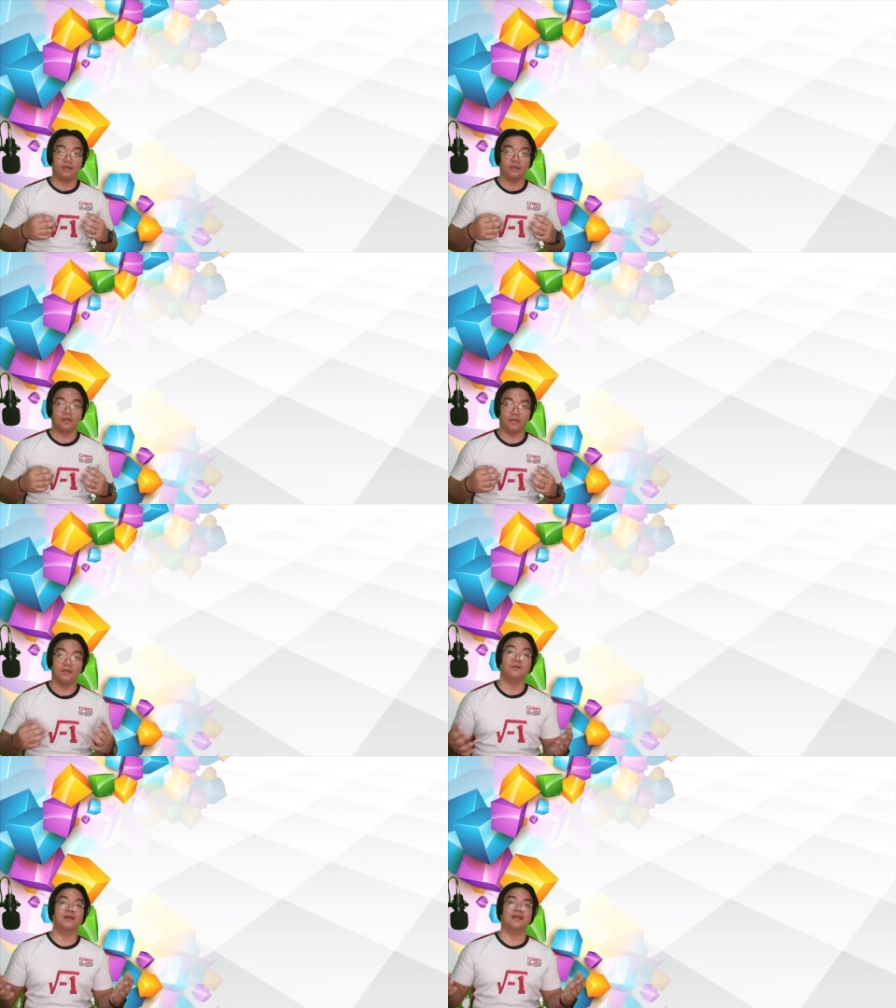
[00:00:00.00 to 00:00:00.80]

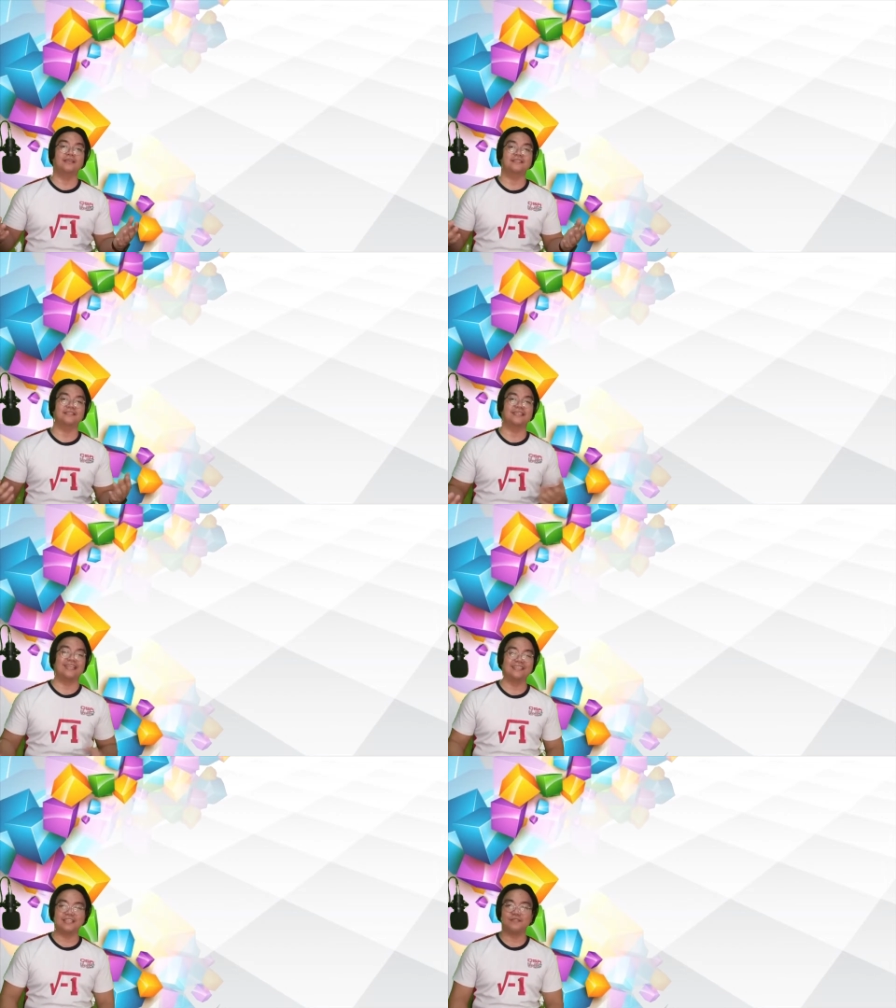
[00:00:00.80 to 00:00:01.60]
Hello guys,
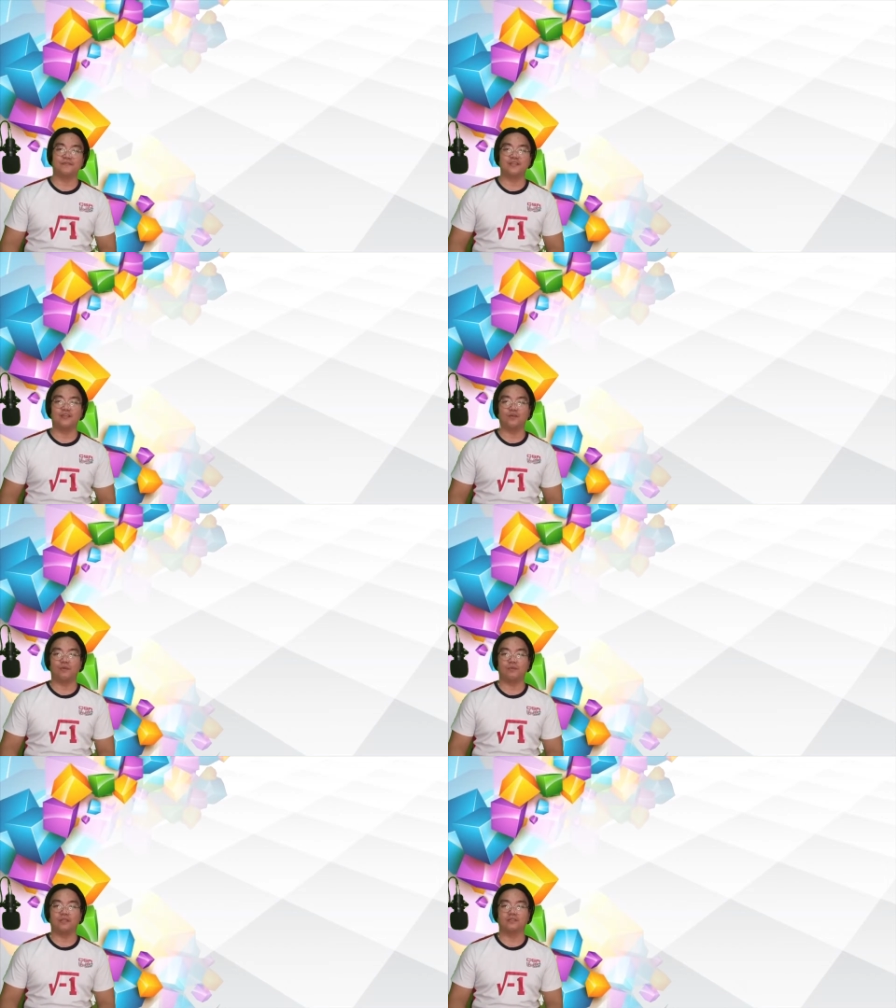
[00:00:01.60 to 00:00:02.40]
in this video we
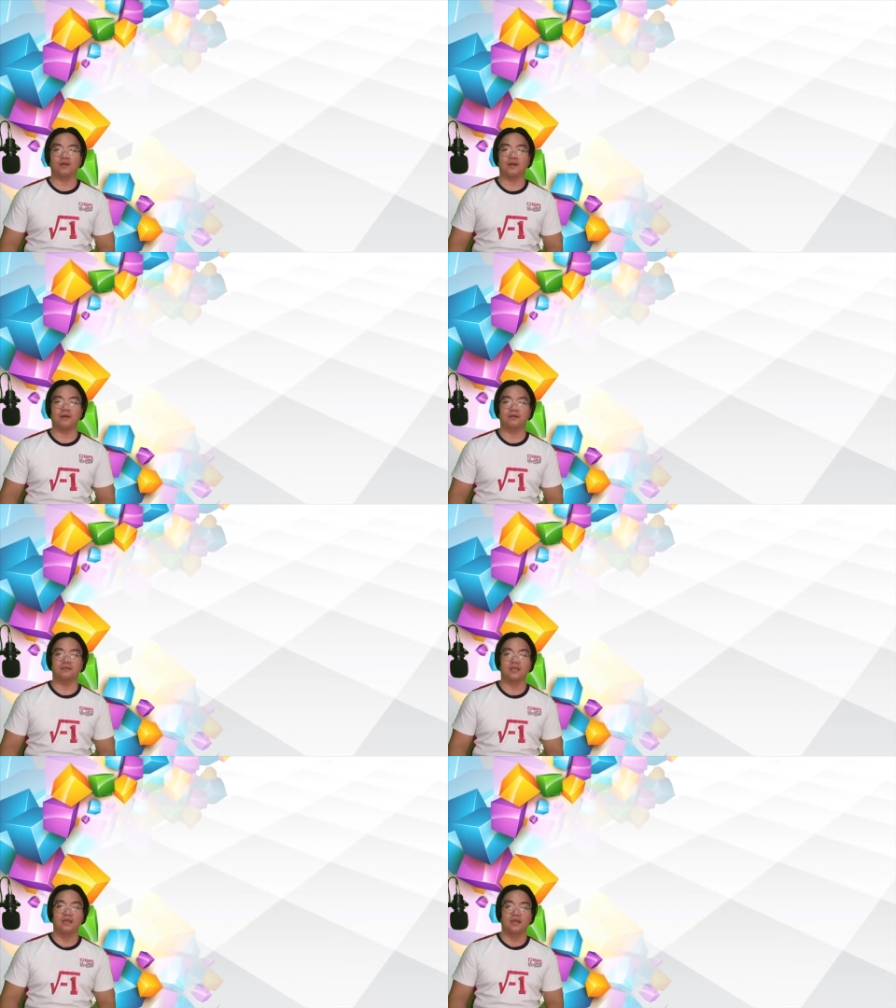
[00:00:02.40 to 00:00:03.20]
will talk about
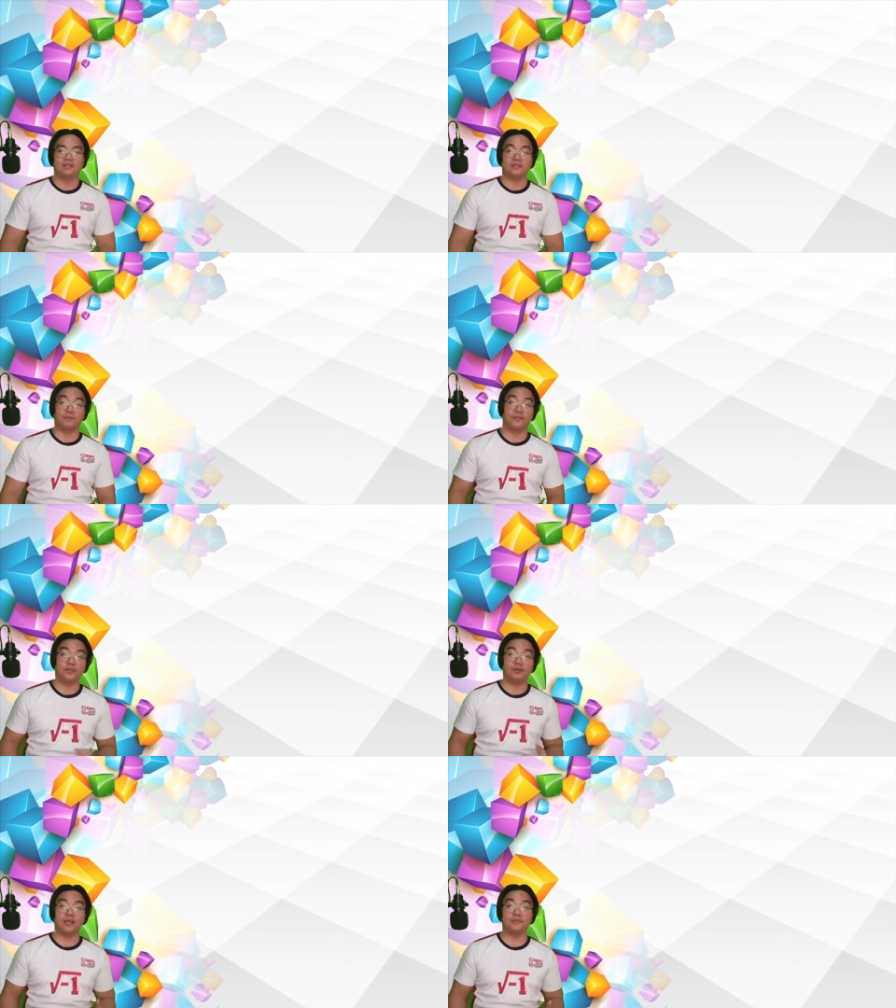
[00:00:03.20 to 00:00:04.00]
some
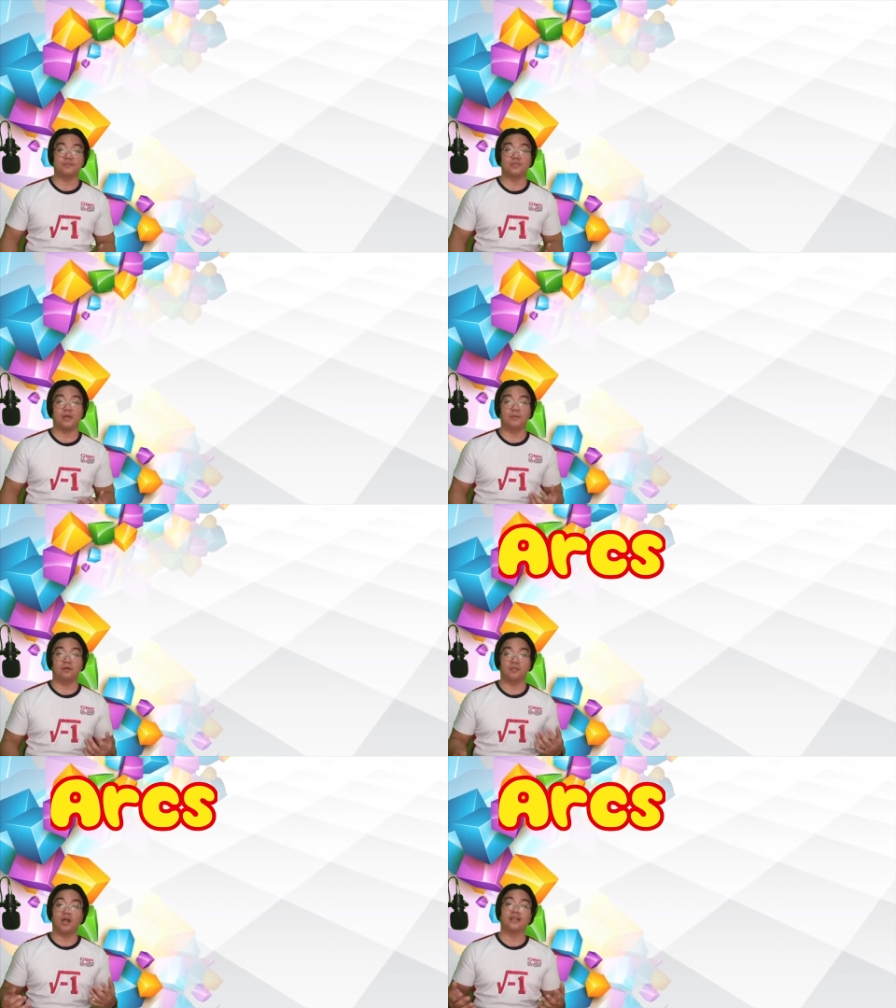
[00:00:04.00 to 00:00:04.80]
theorems about
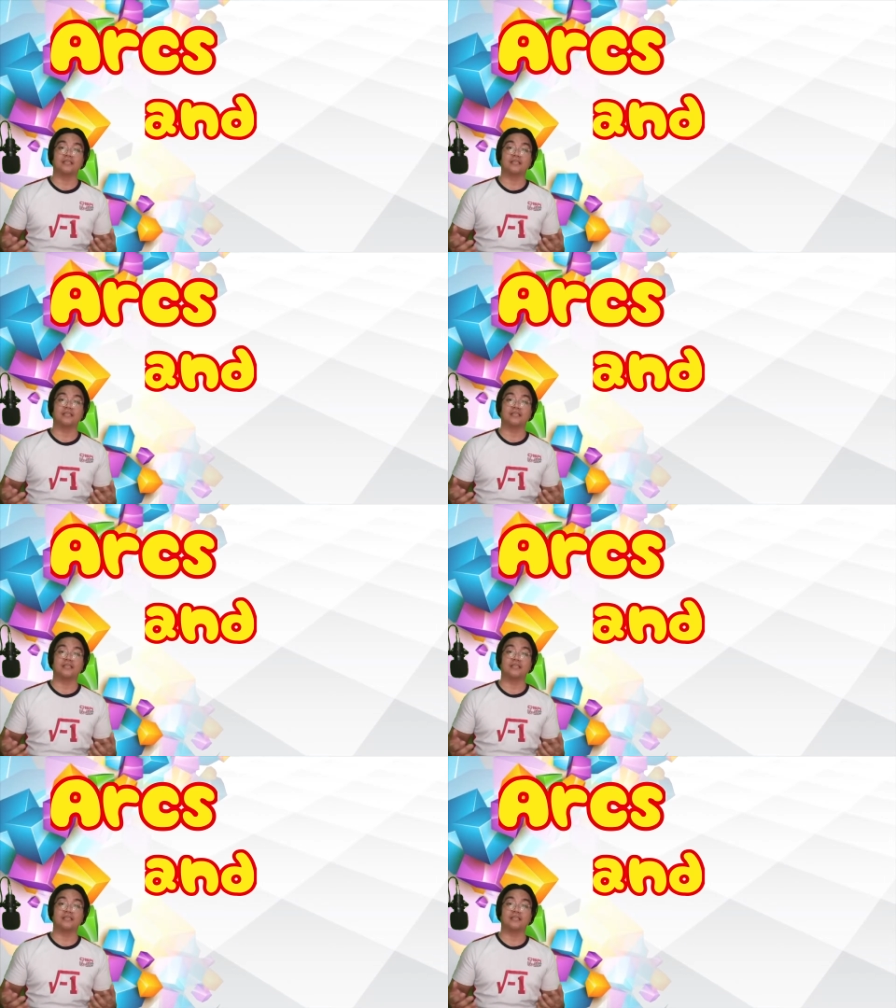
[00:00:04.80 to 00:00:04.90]
arcs